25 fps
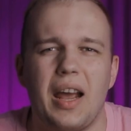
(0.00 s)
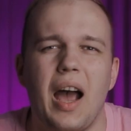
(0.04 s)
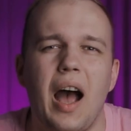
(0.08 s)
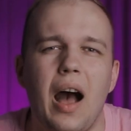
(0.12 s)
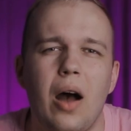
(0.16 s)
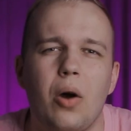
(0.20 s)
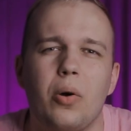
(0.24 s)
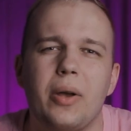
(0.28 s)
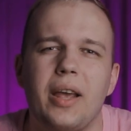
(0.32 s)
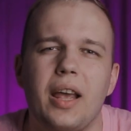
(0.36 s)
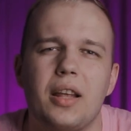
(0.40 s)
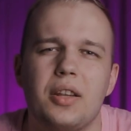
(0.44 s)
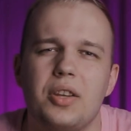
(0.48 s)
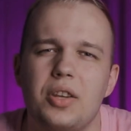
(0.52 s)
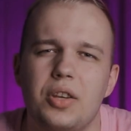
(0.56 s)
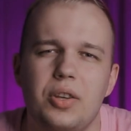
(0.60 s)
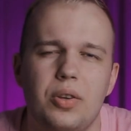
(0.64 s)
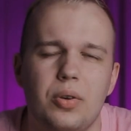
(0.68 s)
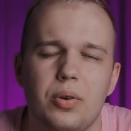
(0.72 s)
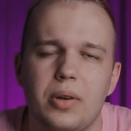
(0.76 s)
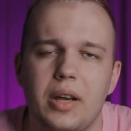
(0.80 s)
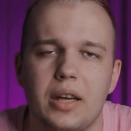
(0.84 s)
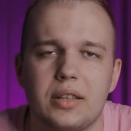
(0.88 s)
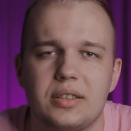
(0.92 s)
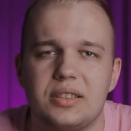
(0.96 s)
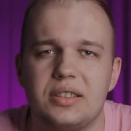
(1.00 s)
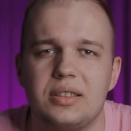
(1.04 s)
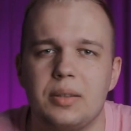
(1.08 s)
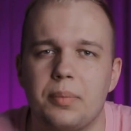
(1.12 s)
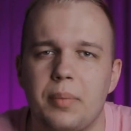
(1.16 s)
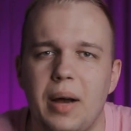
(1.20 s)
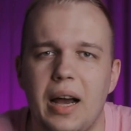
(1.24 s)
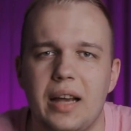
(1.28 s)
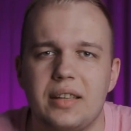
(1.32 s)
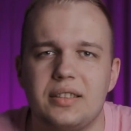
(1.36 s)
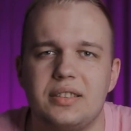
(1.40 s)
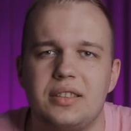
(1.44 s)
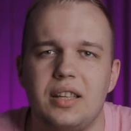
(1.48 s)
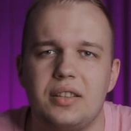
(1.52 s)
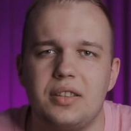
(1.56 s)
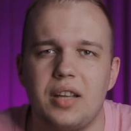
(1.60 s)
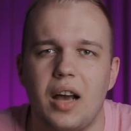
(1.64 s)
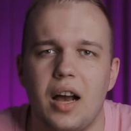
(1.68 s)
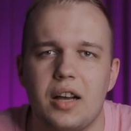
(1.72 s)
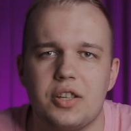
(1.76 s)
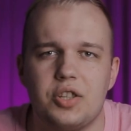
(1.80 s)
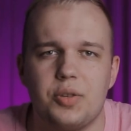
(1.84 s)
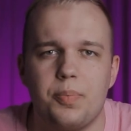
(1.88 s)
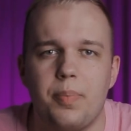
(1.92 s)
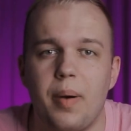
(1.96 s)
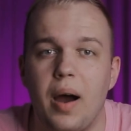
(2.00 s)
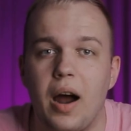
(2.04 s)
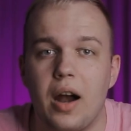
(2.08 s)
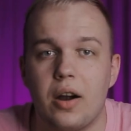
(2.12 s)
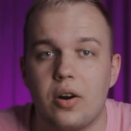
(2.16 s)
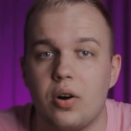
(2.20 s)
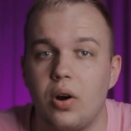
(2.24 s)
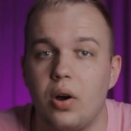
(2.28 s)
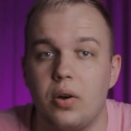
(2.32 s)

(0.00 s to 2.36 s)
how can you customize the touch bar